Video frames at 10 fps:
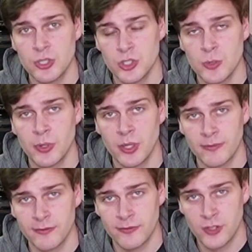super
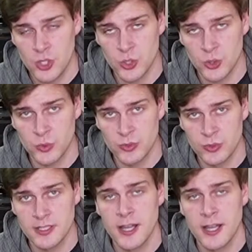confused